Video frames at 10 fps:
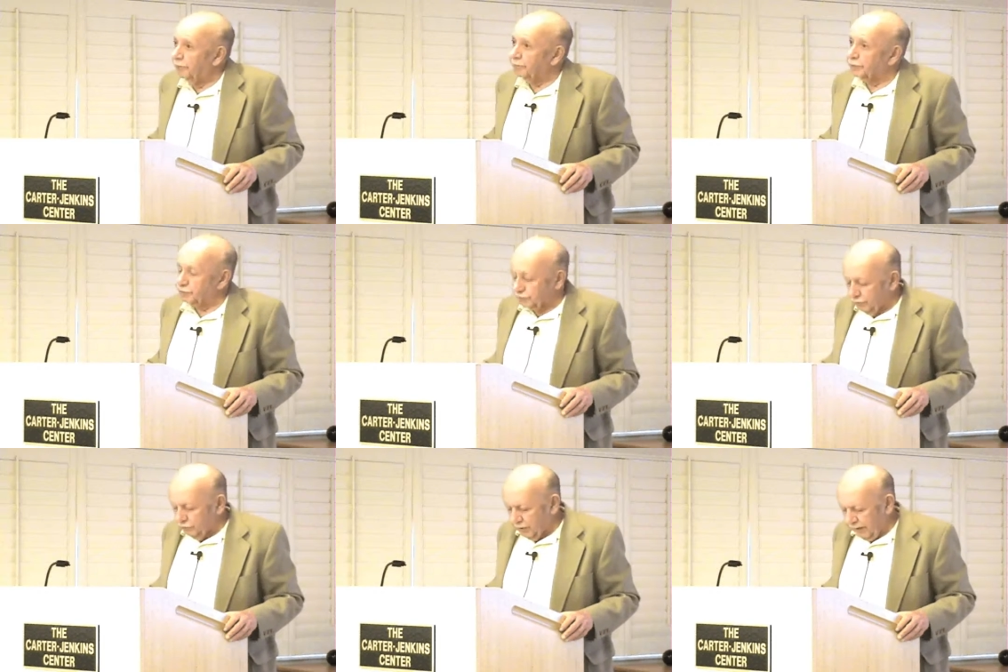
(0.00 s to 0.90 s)
But
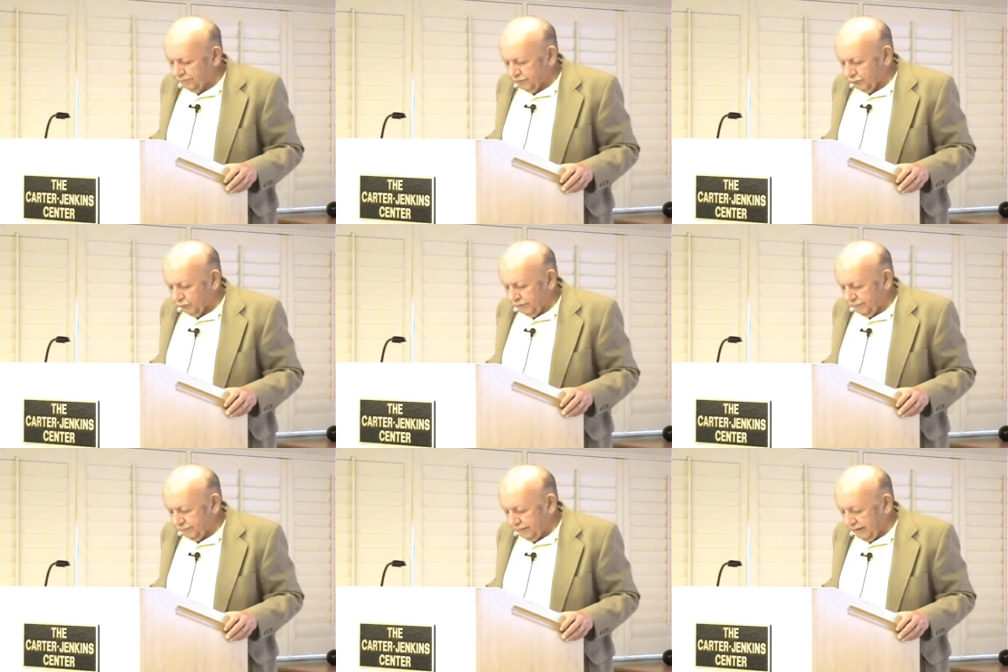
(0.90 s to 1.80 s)
soon
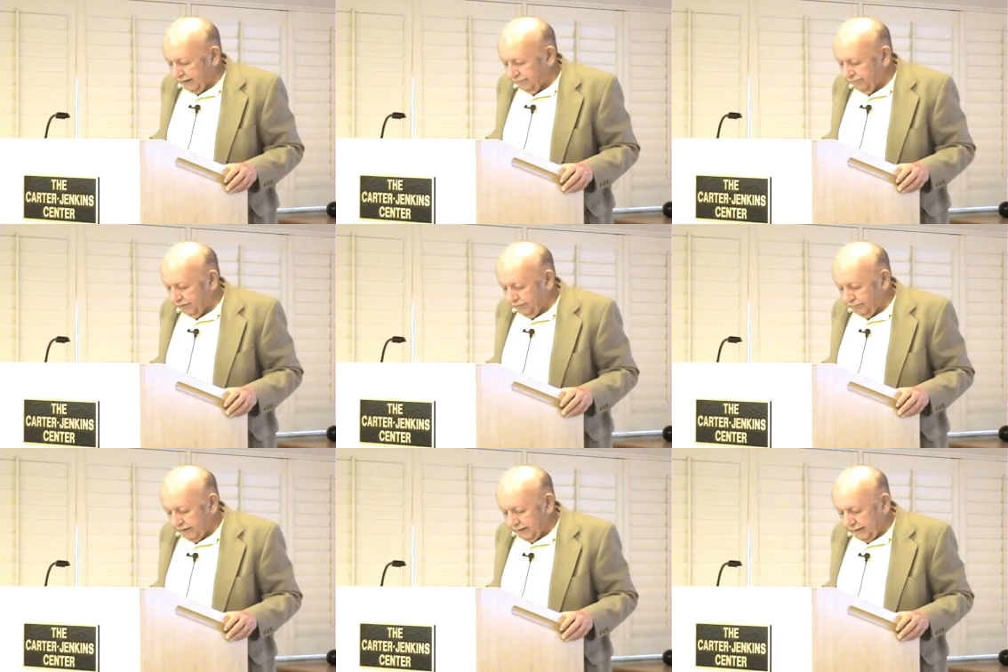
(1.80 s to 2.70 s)
afterwards, the infant
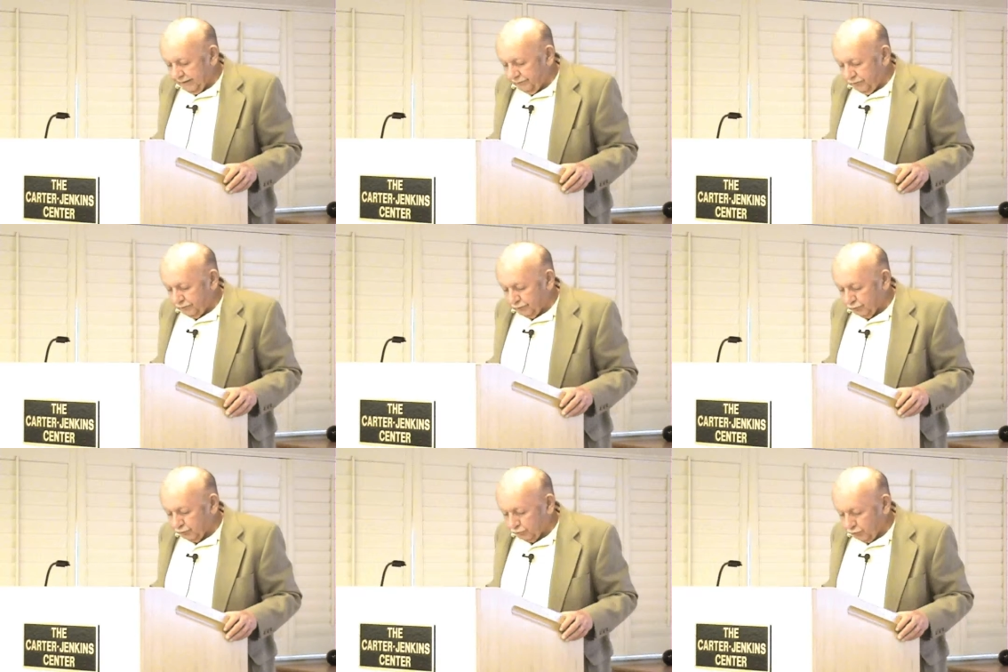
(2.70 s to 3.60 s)
begins
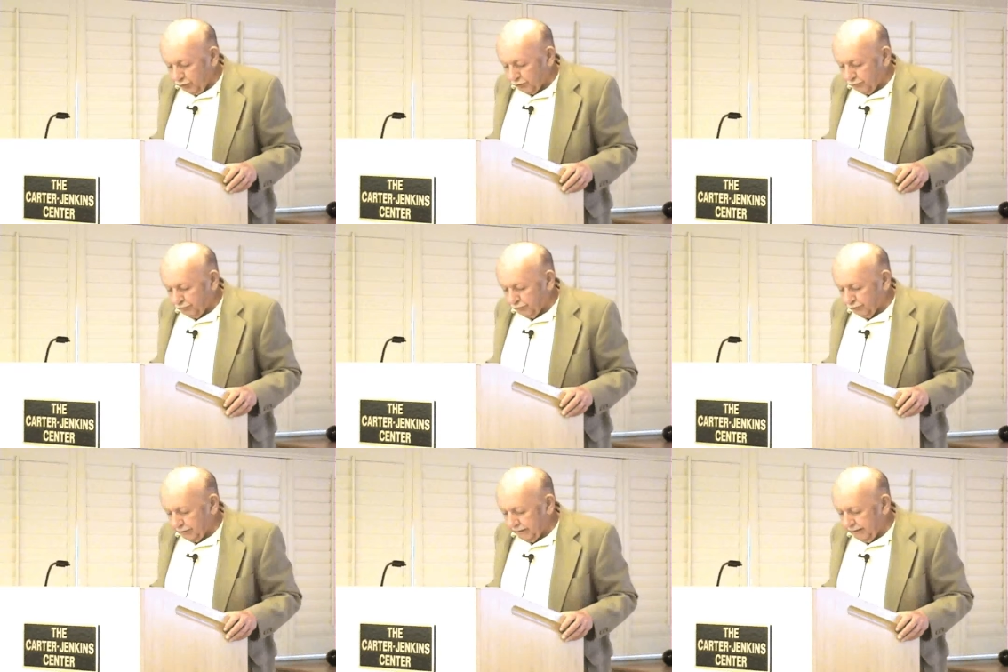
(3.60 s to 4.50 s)
to search for
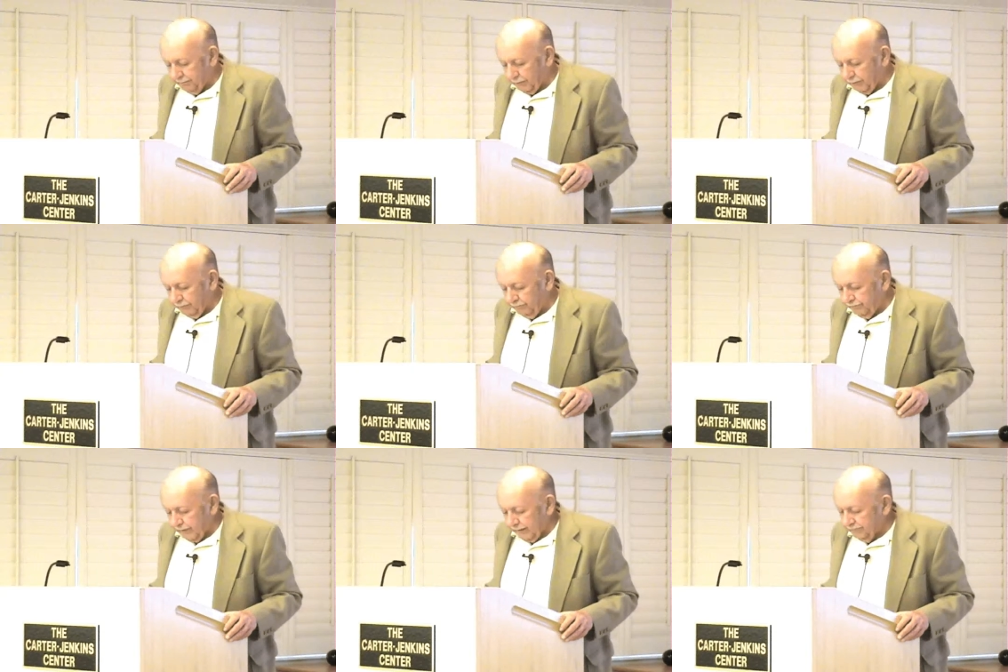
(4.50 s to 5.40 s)
the nipple.
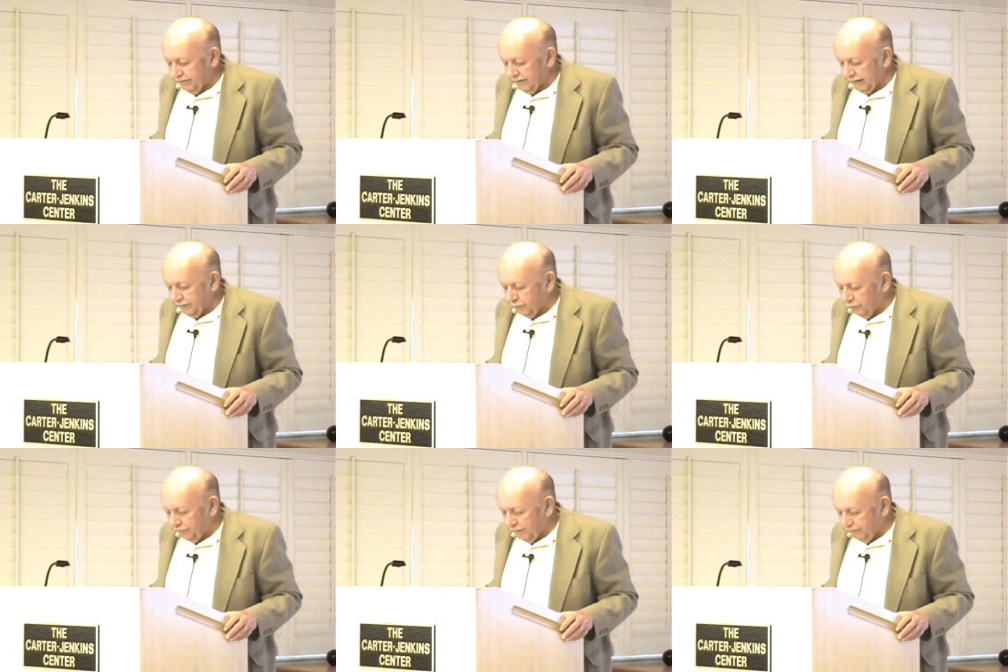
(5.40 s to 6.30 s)
If it
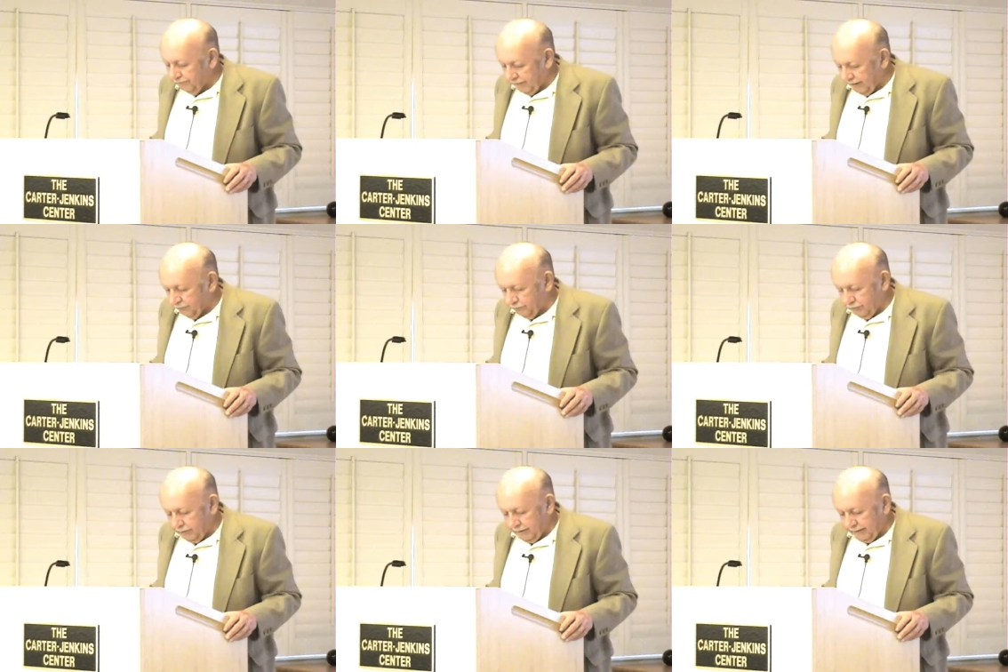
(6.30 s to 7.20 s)
cannot be found,
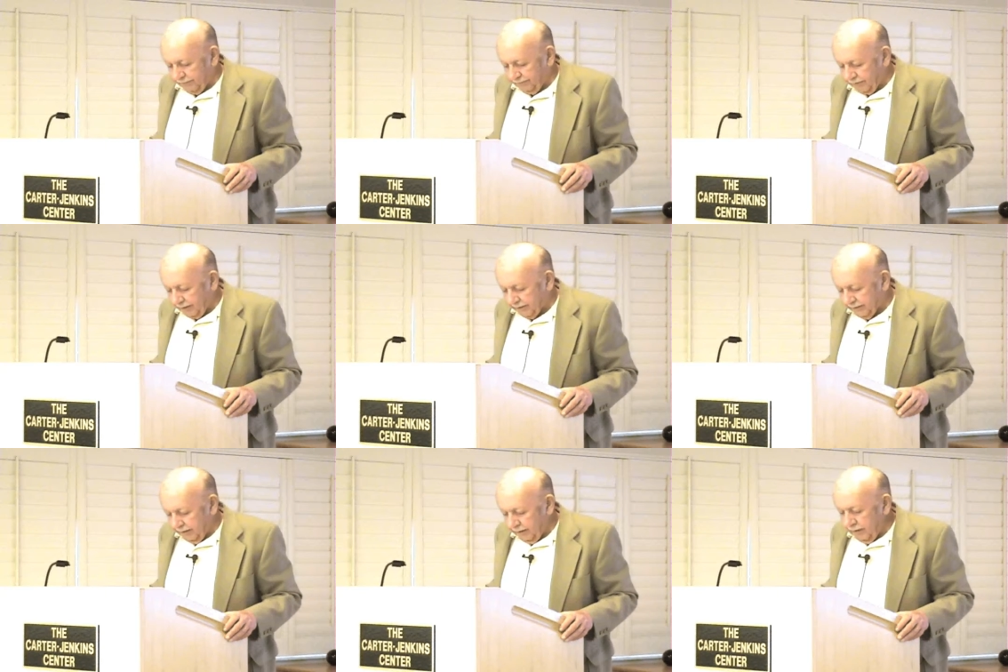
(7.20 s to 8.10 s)
in effect,
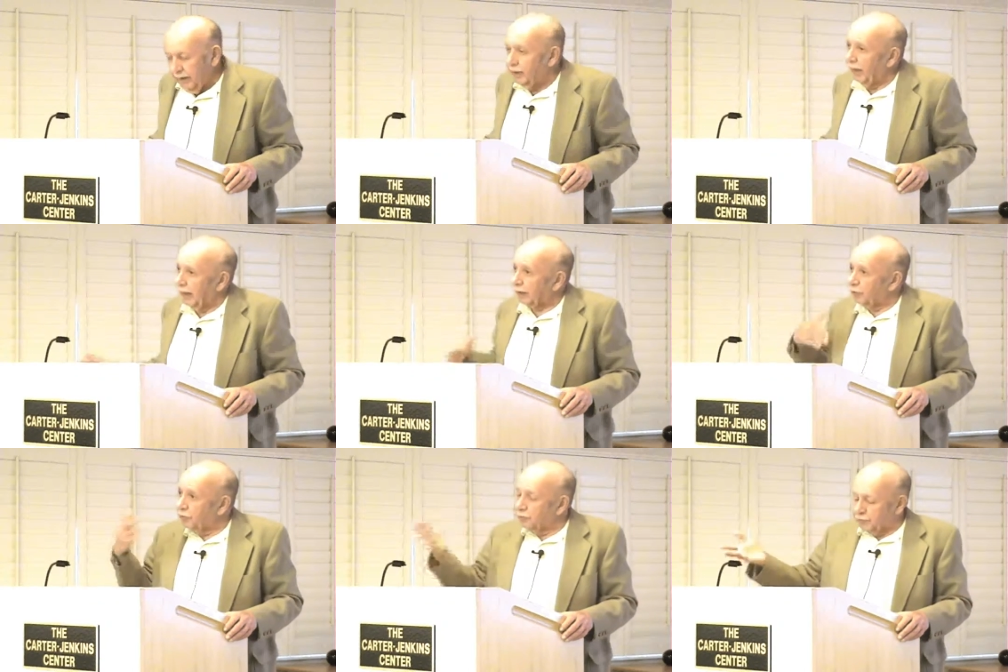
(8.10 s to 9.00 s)

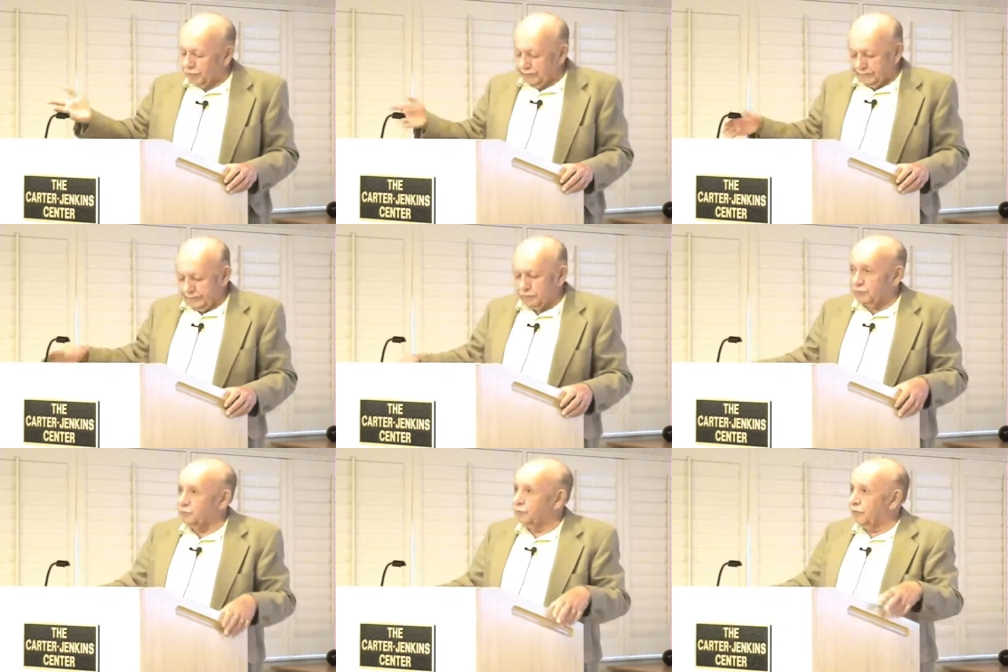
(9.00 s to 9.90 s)
accommodated
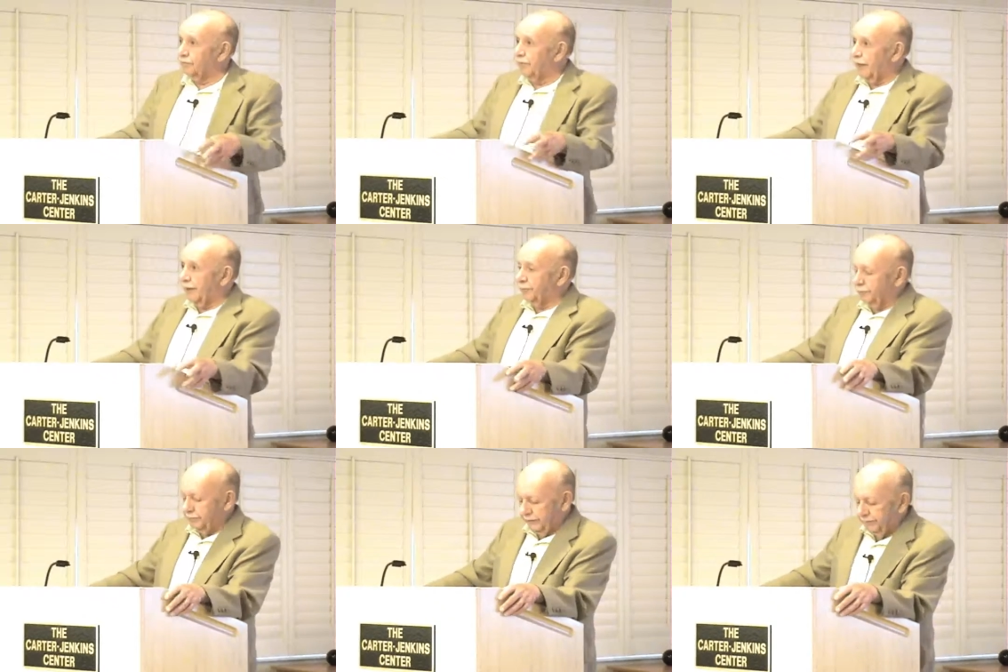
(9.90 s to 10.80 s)
to the
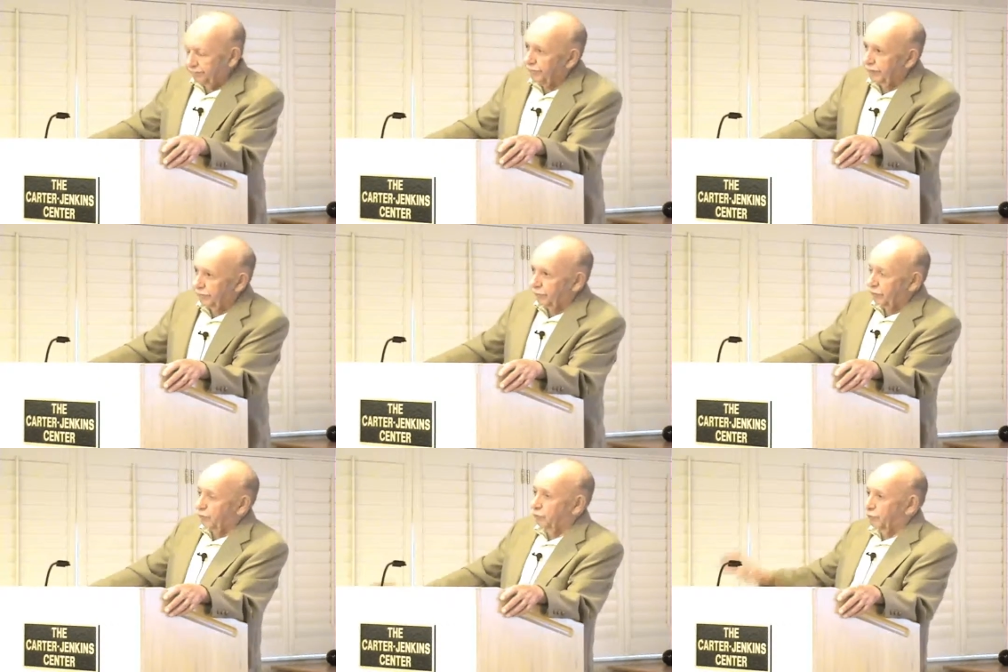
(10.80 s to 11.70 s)
environment. In
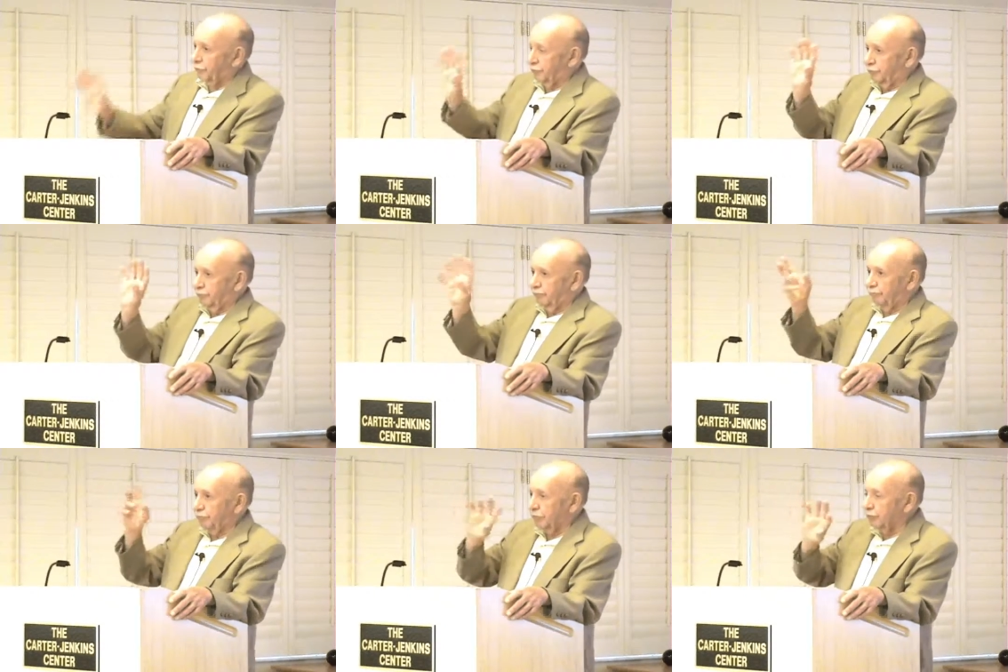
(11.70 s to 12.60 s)
other words,
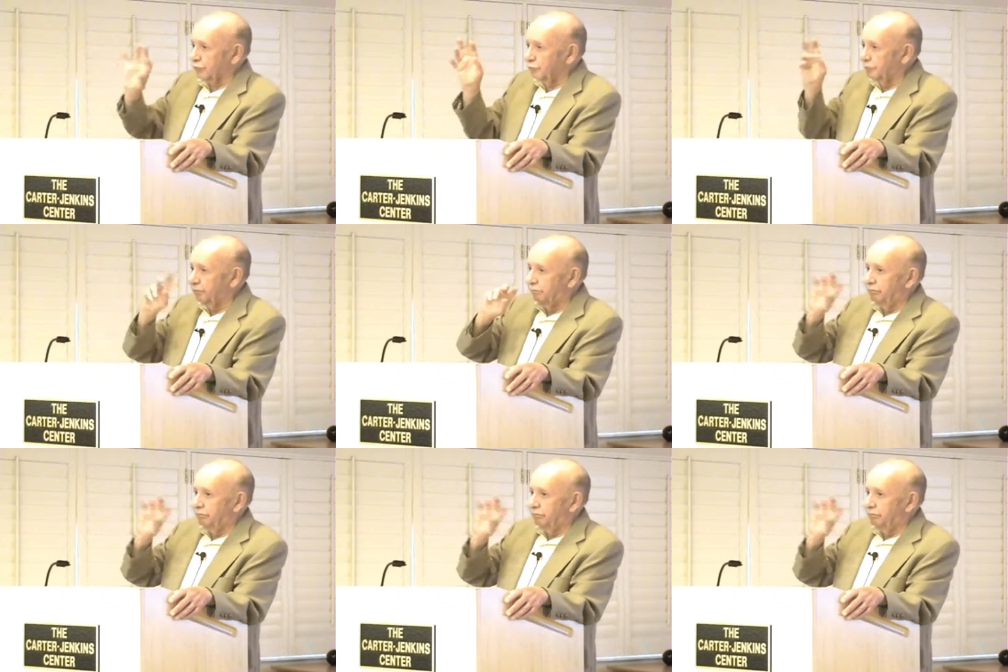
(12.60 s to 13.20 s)
some